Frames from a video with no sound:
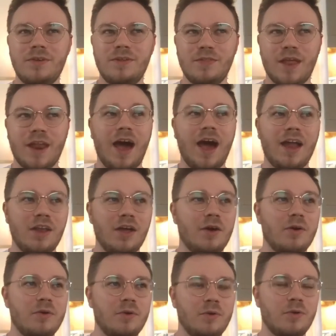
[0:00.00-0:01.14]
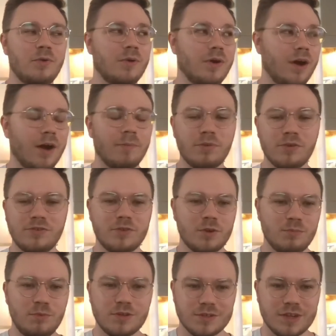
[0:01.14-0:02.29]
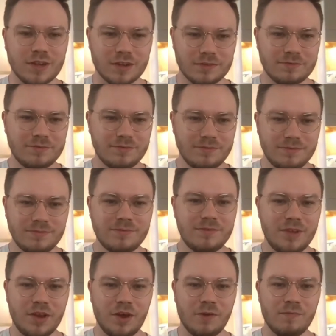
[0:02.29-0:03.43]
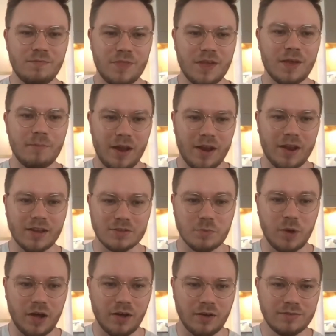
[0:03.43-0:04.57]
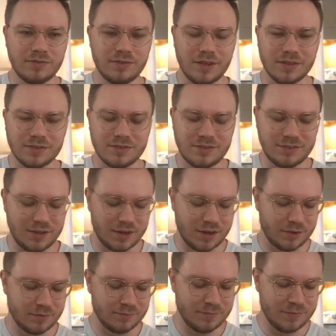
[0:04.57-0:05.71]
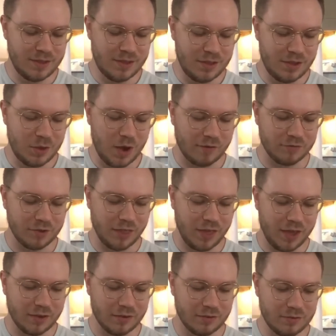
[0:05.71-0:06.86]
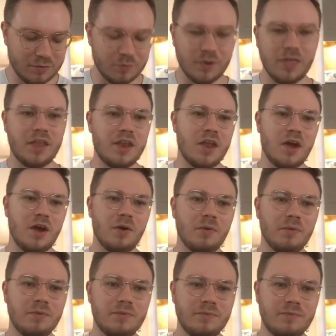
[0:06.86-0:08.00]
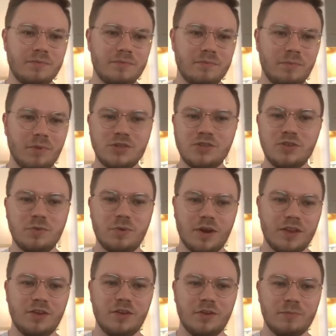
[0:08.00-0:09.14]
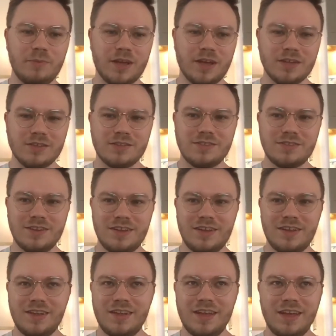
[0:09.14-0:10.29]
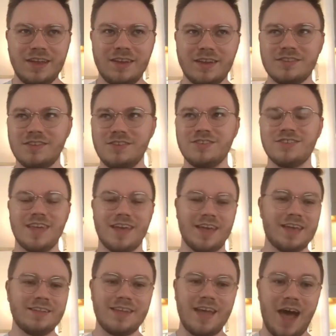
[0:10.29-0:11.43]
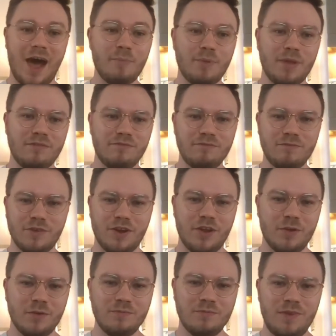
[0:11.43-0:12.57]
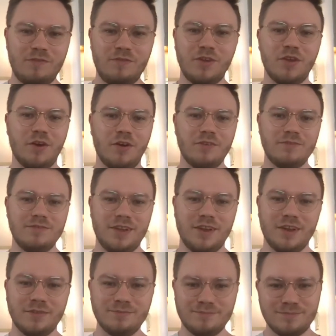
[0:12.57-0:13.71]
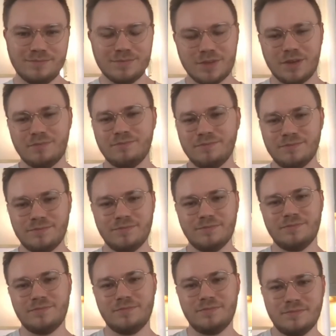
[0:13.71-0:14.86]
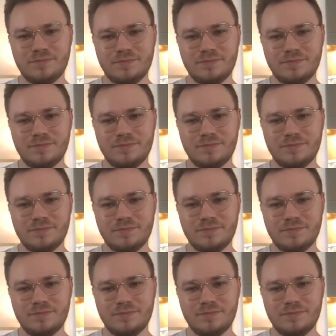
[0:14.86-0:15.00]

that I know who are pursuing music, you know, think about it as well. Is, you know, you have to like really know what you want to do because it doesn't just like happen for you if you don't, you know? Yeah. So. Yeah.